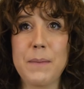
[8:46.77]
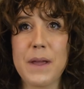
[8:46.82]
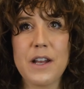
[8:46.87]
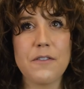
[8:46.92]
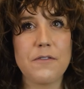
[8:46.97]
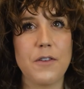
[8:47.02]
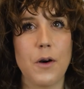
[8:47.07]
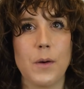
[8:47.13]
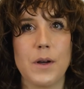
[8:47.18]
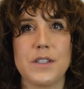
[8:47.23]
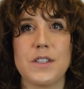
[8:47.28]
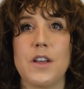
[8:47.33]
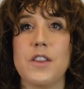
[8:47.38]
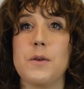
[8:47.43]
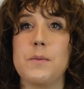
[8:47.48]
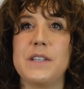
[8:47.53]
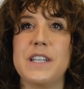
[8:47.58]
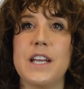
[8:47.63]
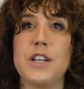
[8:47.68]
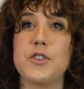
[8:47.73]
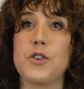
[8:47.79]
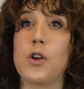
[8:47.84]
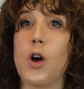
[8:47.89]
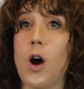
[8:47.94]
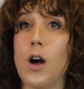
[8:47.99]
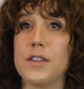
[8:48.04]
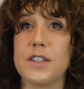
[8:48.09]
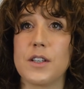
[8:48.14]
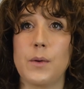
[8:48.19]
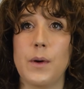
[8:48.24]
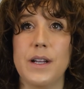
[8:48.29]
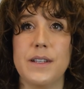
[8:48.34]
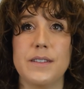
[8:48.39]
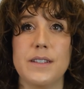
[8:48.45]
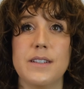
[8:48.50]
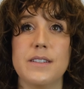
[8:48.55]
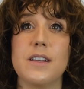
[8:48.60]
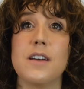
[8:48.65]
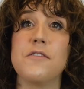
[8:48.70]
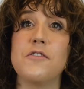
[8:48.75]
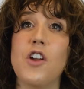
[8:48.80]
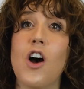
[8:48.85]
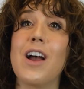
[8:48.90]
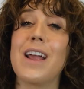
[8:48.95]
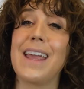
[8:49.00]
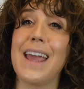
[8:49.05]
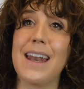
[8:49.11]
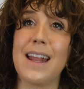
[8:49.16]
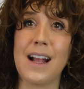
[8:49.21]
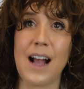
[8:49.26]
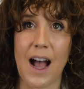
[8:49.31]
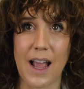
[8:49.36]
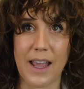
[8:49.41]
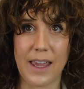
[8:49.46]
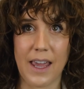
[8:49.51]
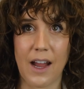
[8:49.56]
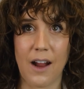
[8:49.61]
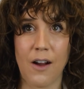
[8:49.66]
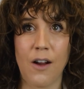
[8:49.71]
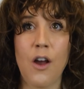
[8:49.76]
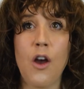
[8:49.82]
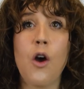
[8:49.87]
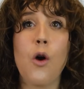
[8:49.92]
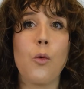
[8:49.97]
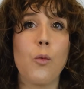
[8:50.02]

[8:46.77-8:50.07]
be to focus on the potential consequences of not getting eye care